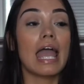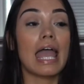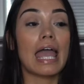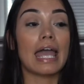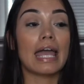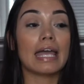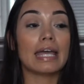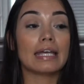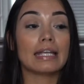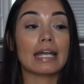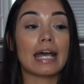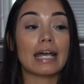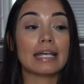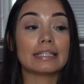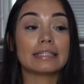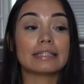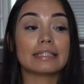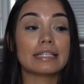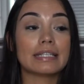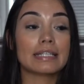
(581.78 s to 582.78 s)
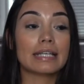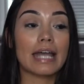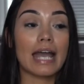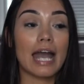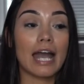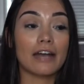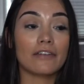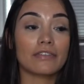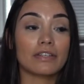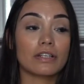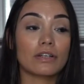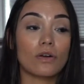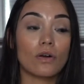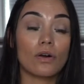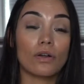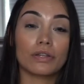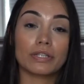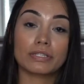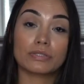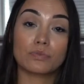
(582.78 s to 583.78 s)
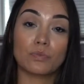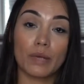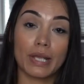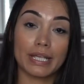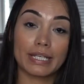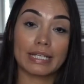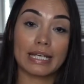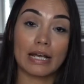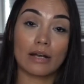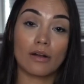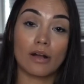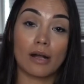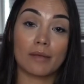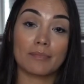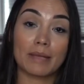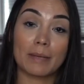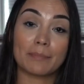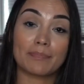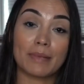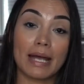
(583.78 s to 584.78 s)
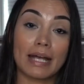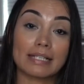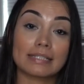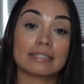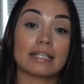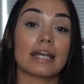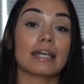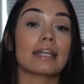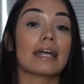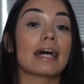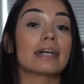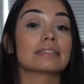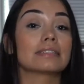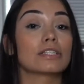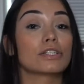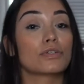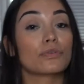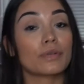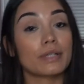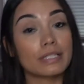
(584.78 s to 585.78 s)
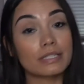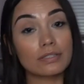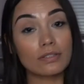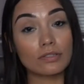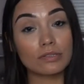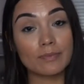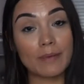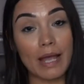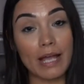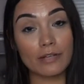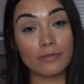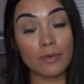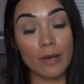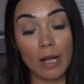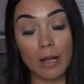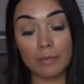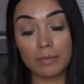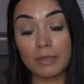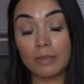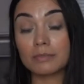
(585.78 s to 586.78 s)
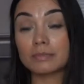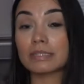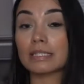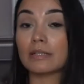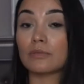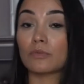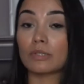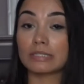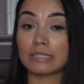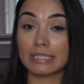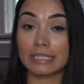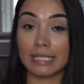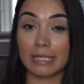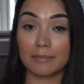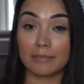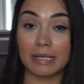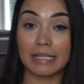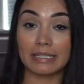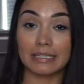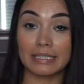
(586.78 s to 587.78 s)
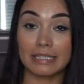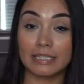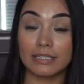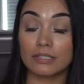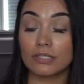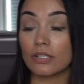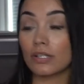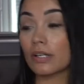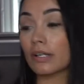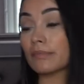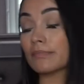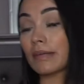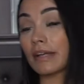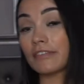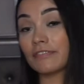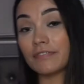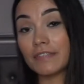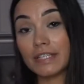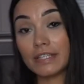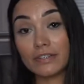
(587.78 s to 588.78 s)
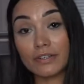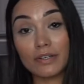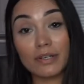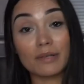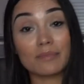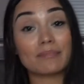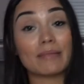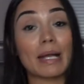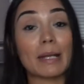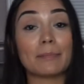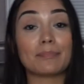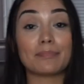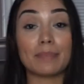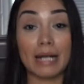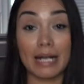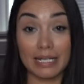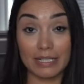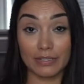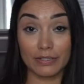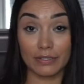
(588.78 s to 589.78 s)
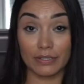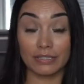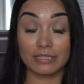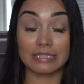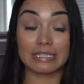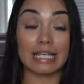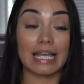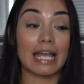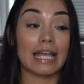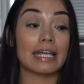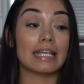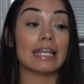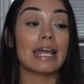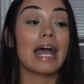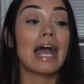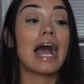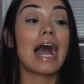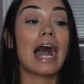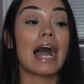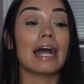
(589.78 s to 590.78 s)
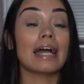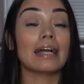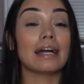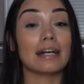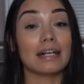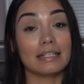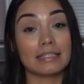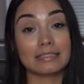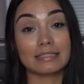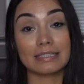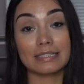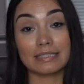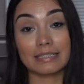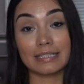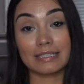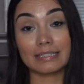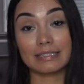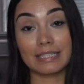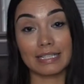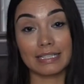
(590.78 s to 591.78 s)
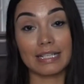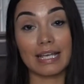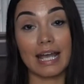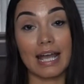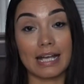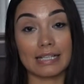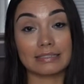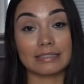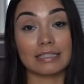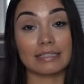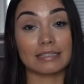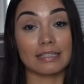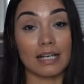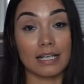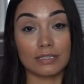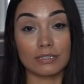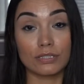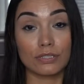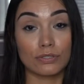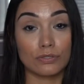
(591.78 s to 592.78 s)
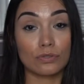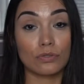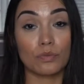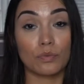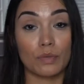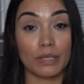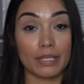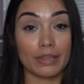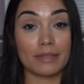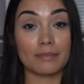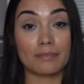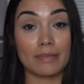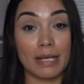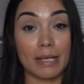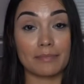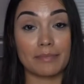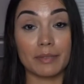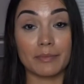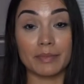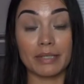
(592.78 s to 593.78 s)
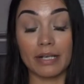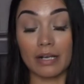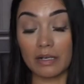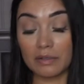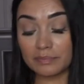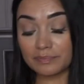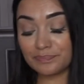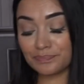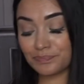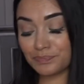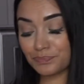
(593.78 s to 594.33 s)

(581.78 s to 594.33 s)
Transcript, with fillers: and I think having all this weight now on my backside has increased those back problems. Once again, my knees hurt, my feet hurt, my body hurts, and I honestly think that it has a lot to do with my BBL.